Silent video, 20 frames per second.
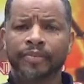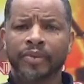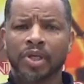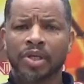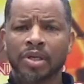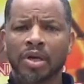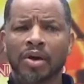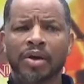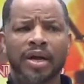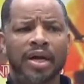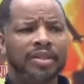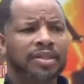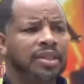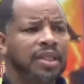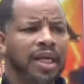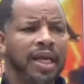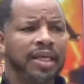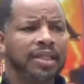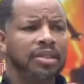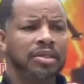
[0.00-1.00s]
You know, there's
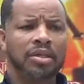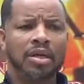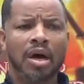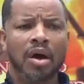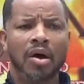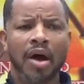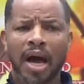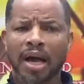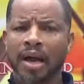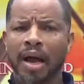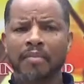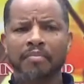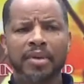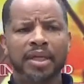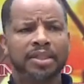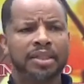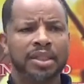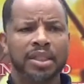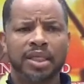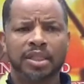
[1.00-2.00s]
things, you know, I, I
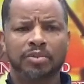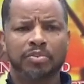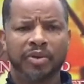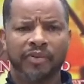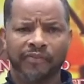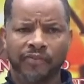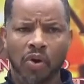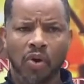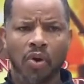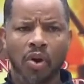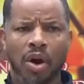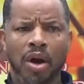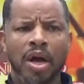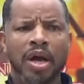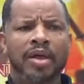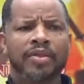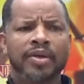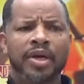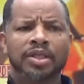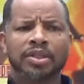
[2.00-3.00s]
mentioned this before,
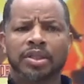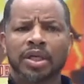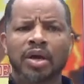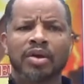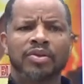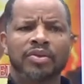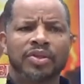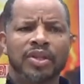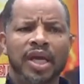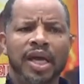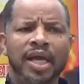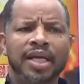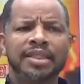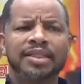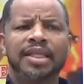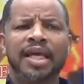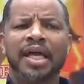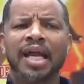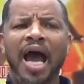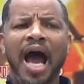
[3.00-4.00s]
there's certain things
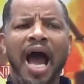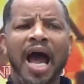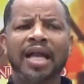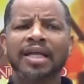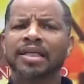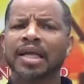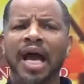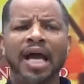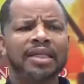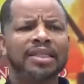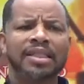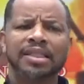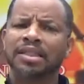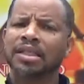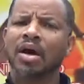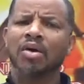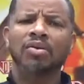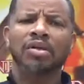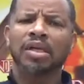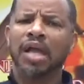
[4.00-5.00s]
that I, I just
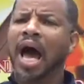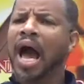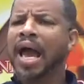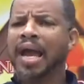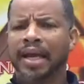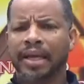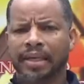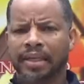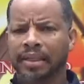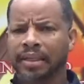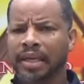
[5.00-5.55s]
don't like.